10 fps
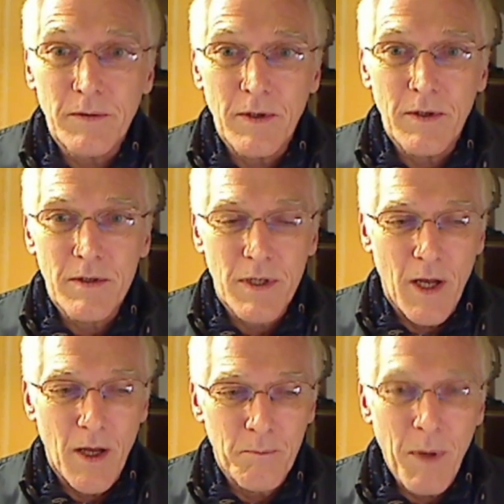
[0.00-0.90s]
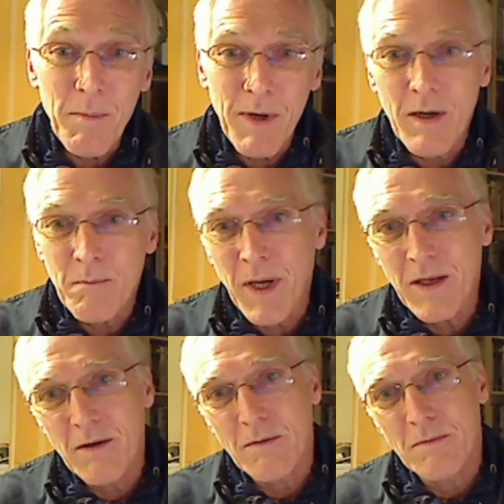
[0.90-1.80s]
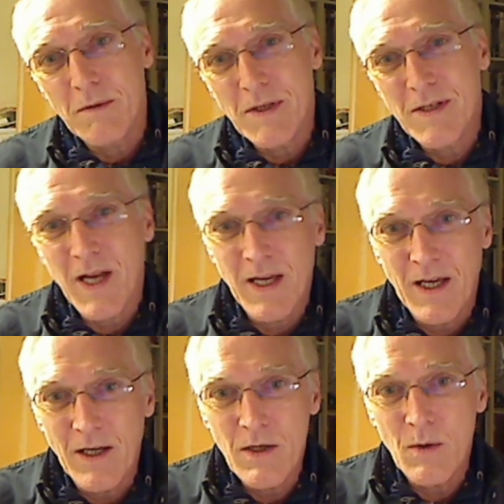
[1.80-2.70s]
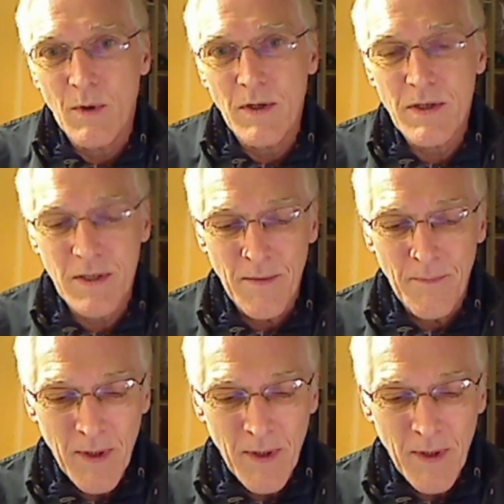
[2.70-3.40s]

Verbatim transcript: that uh, public opinion is taking to us